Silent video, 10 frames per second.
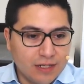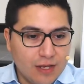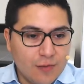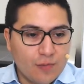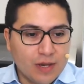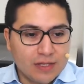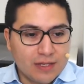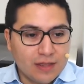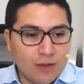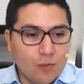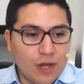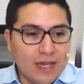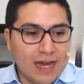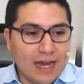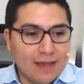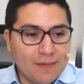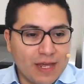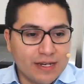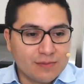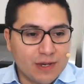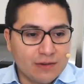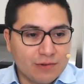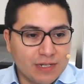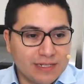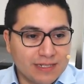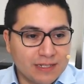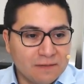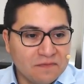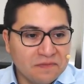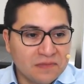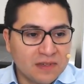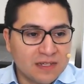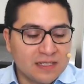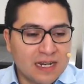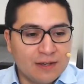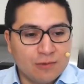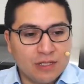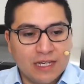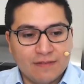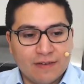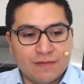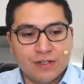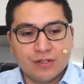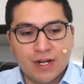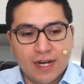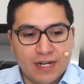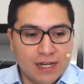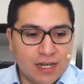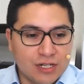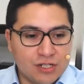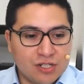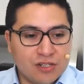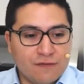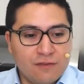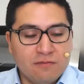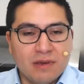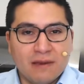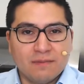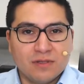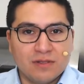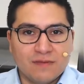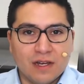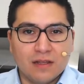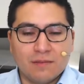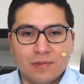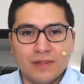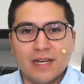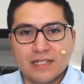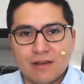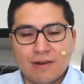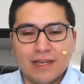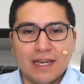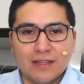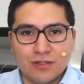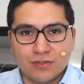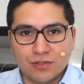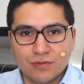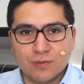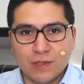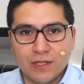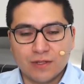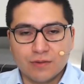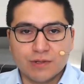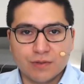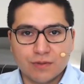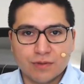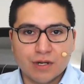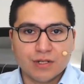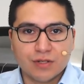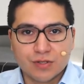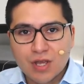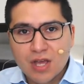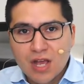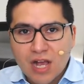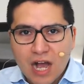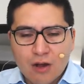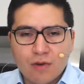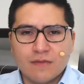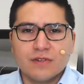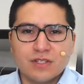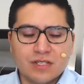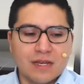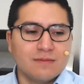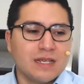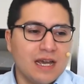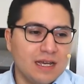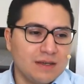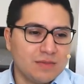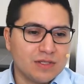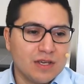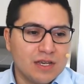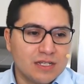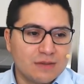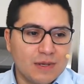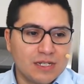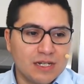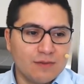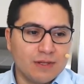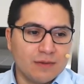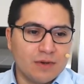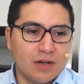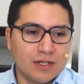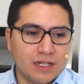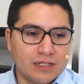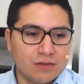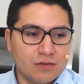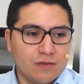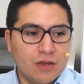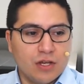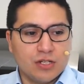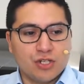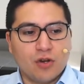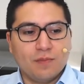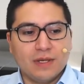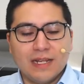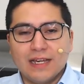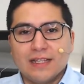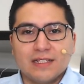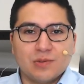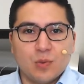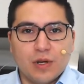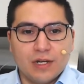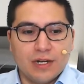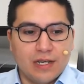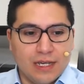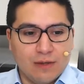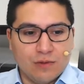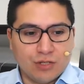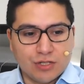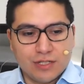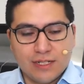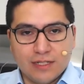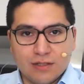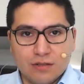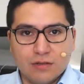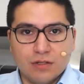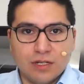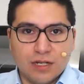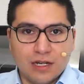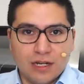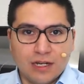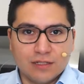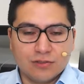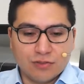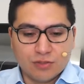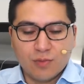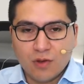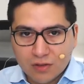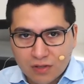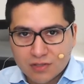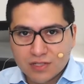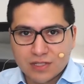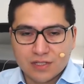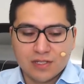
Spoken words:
but the way I manage my risk is that I will give every trade just a few pip to develop, and that's how I get those really good risk reward ratios. However, sometimes, especially when the market is sort of choppy like this one, it will just lead to sort of small losses,